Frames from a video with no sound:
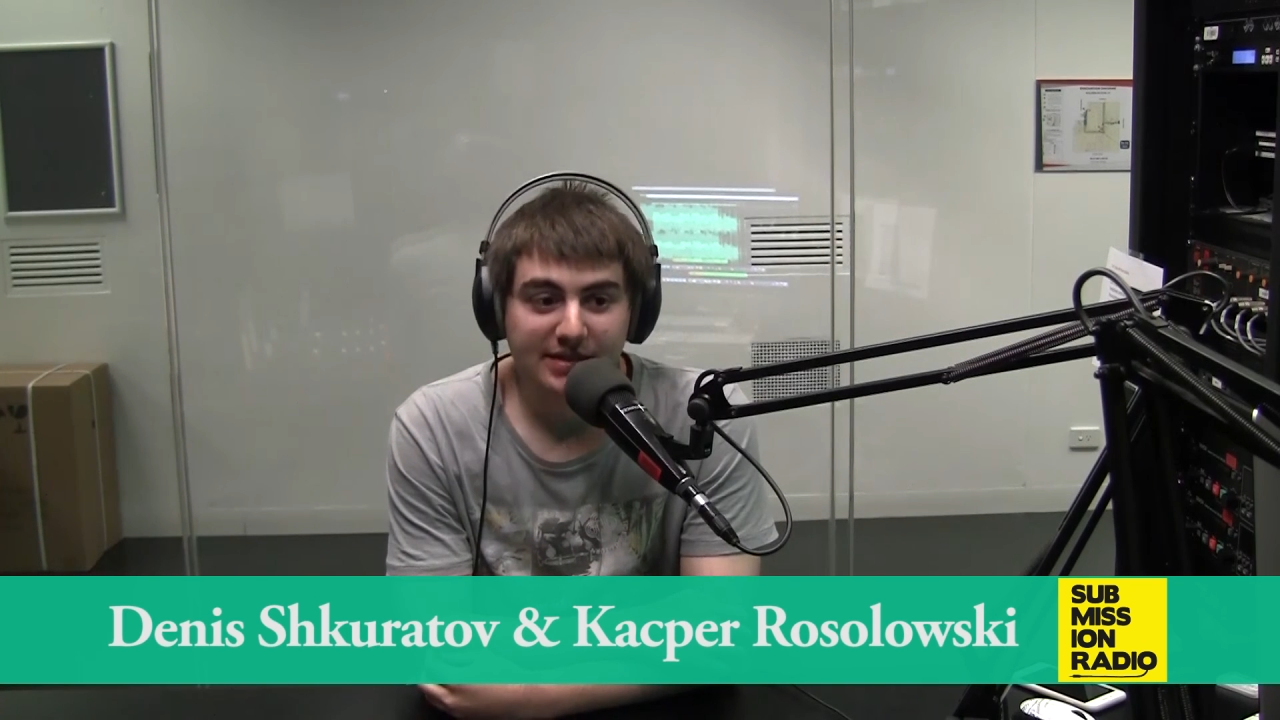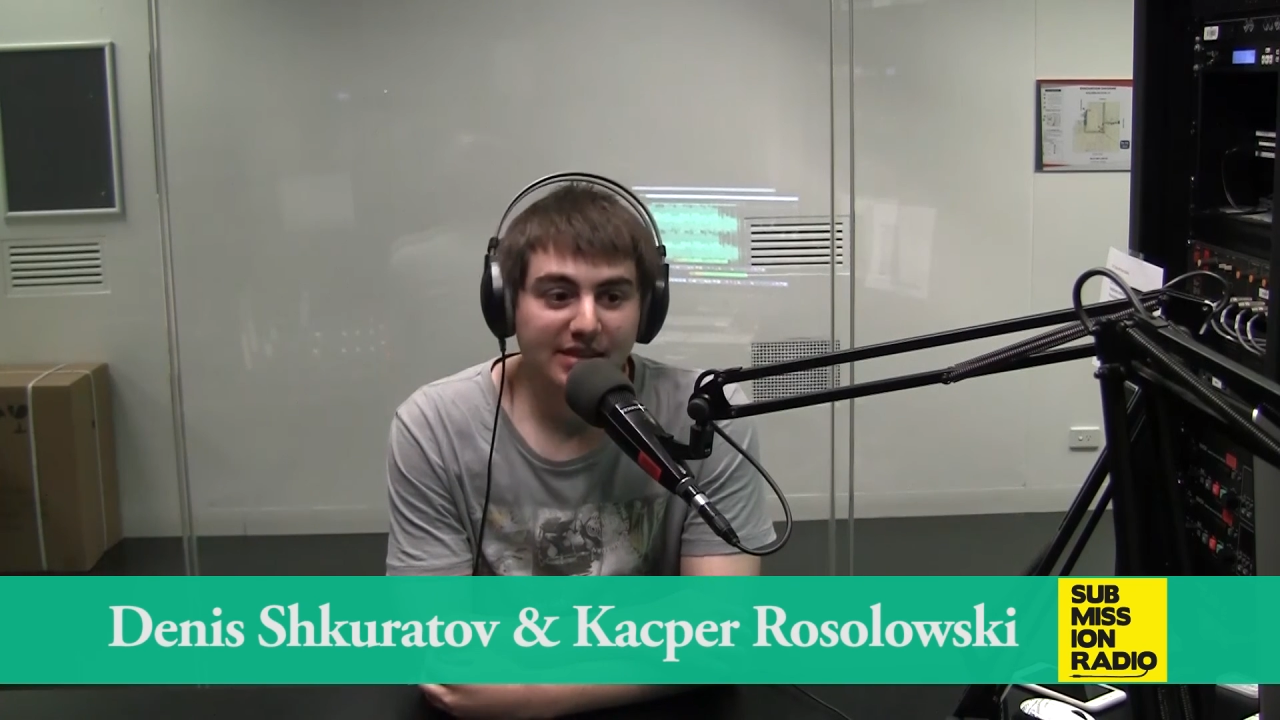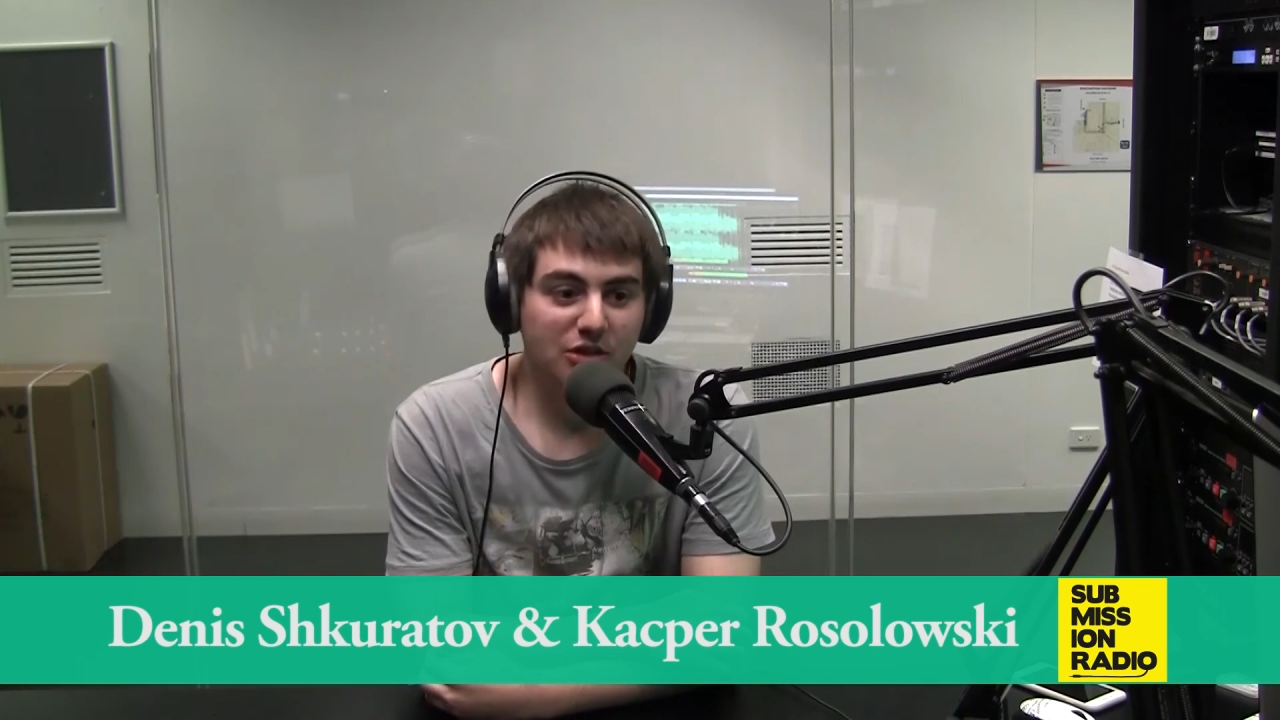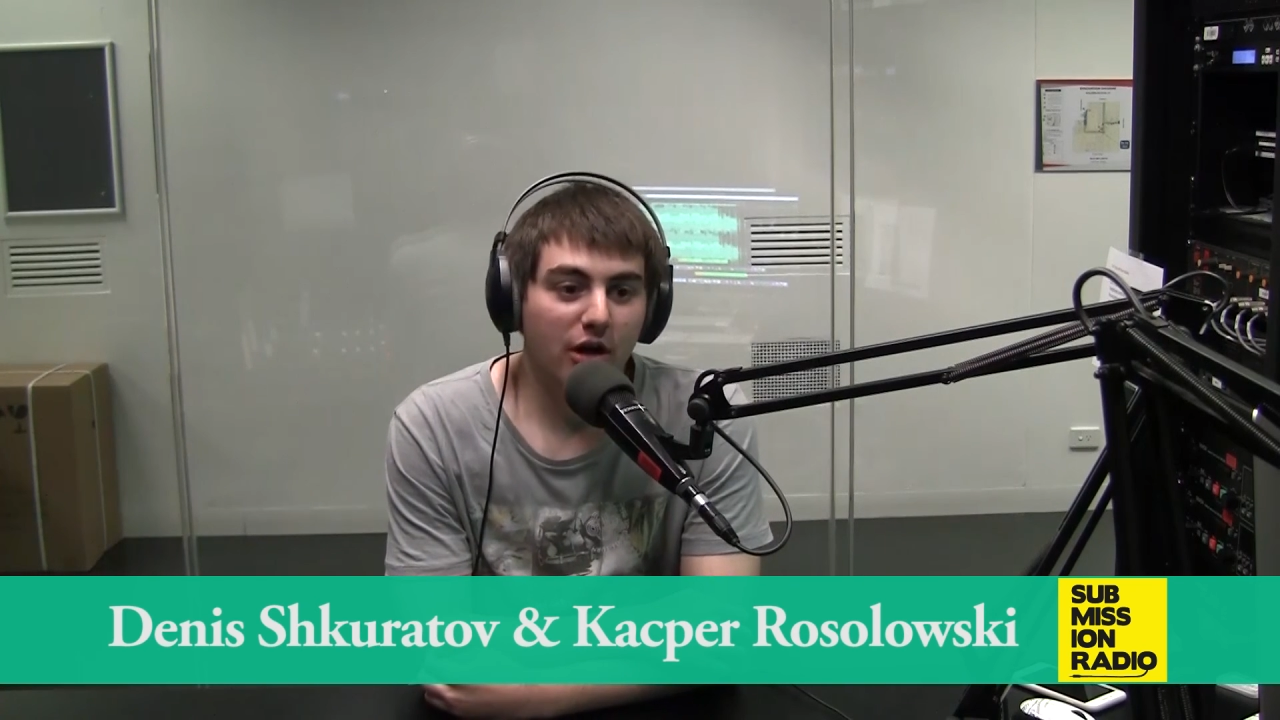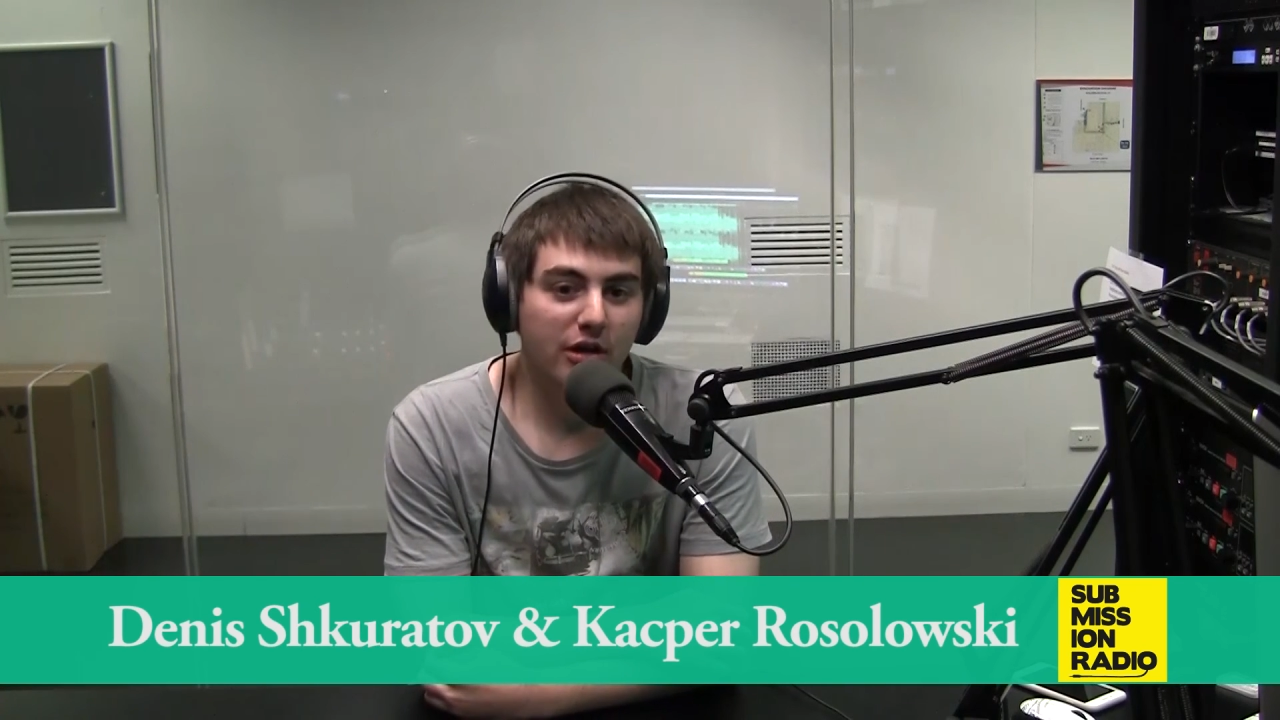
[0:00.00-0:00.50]

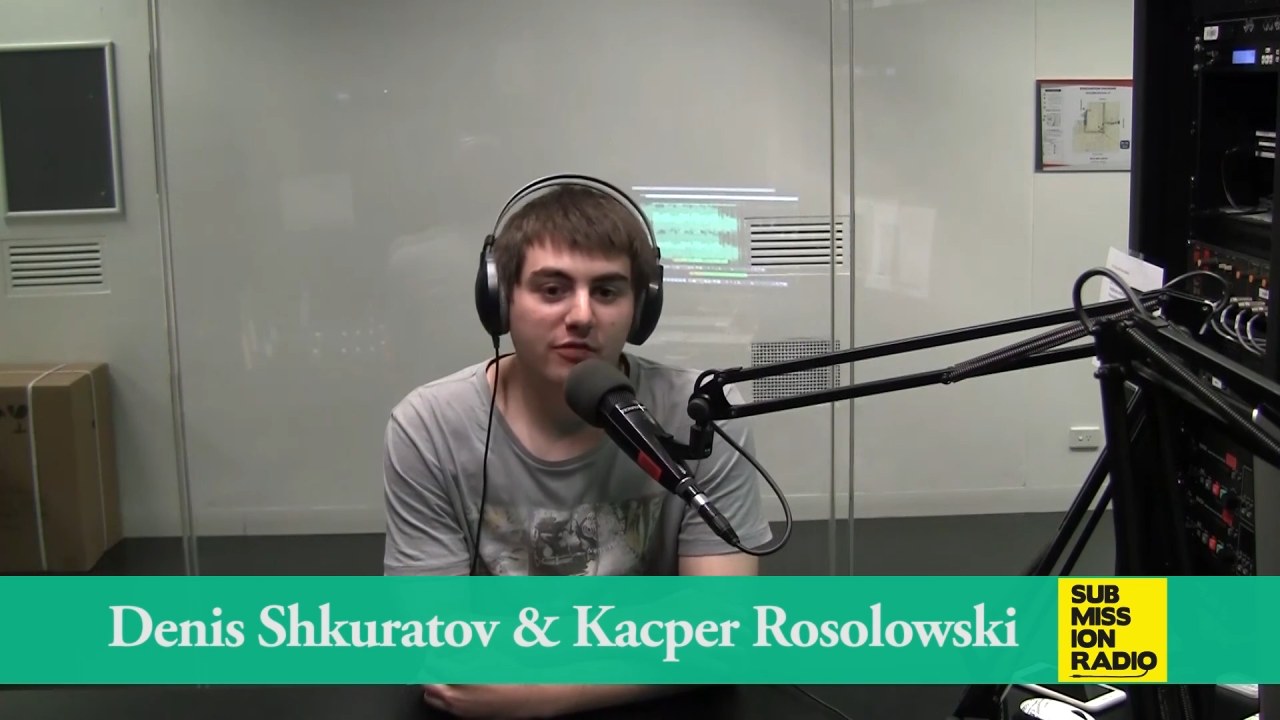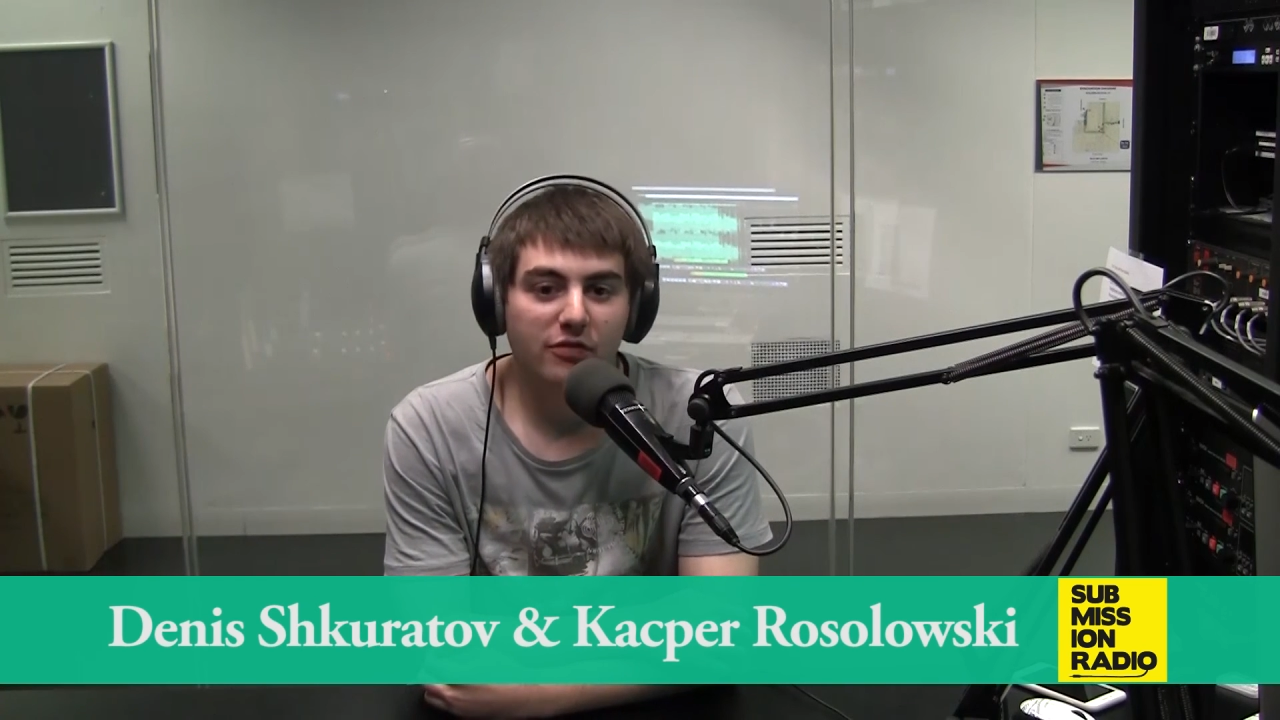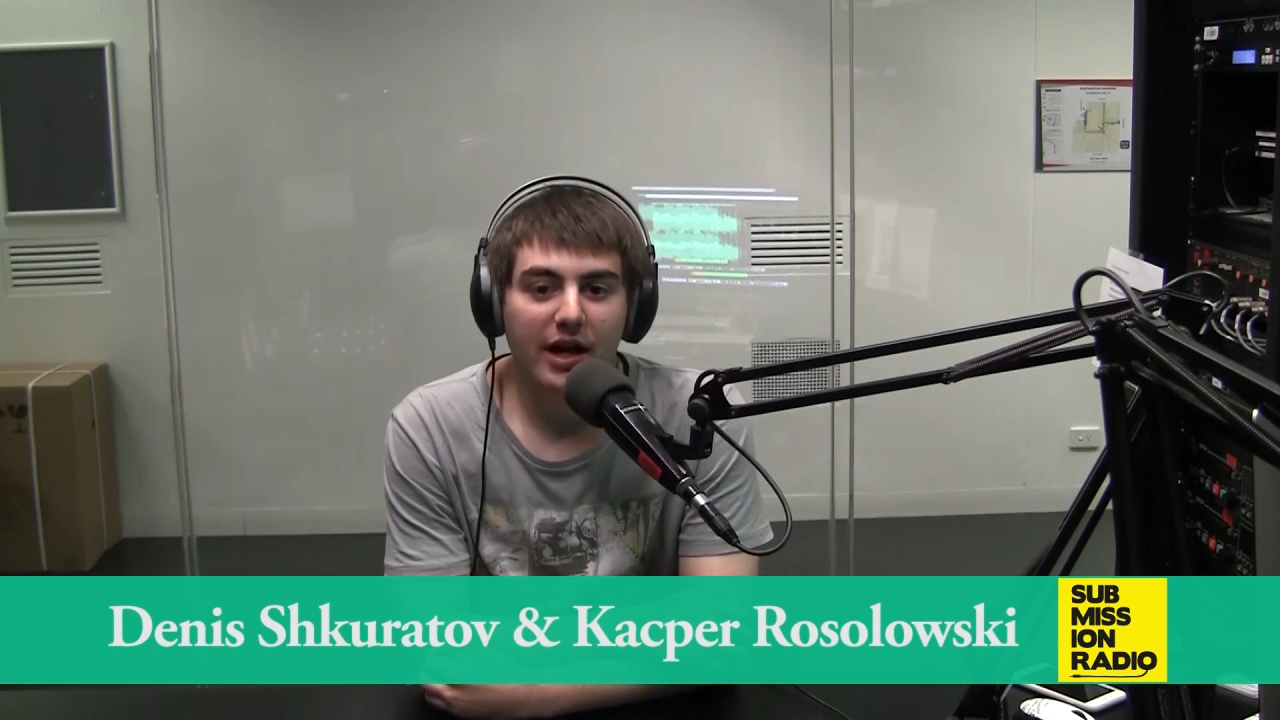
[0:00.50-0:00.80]
He's kind of